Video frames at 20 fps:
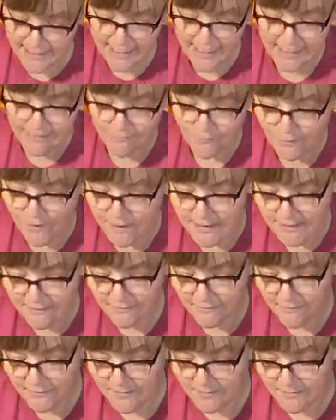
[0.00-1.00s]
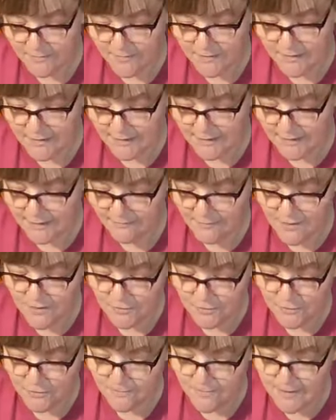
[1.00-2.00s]
they came running from the living
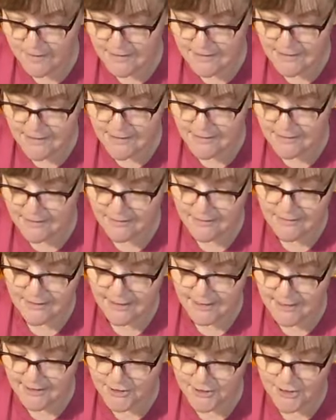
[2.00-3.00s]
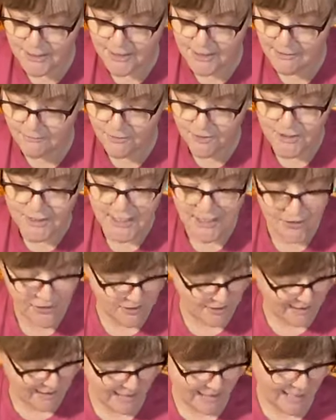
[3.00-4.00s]
room into the kitchen, and we're standing
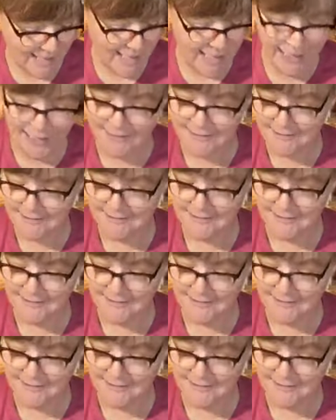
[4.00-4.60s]
there like, hey,